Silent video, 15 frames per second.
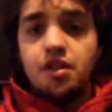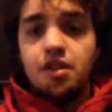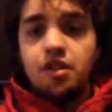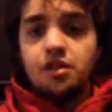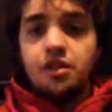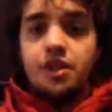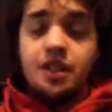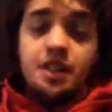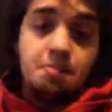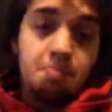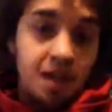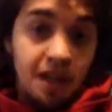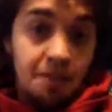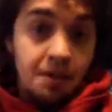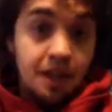also did
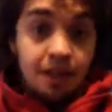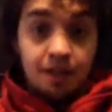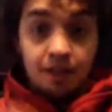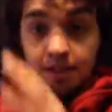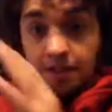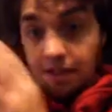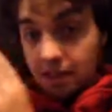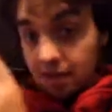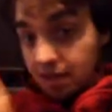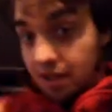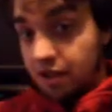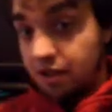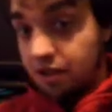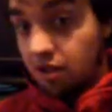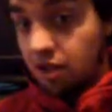Spider-Man. Now
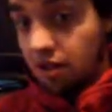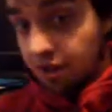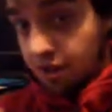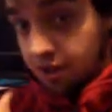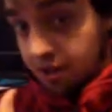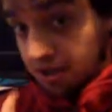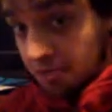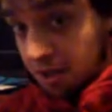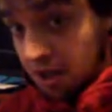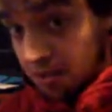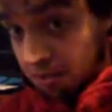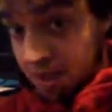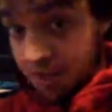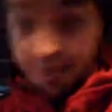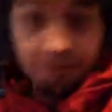his art of
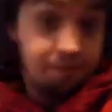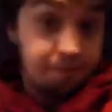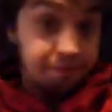Spider-Man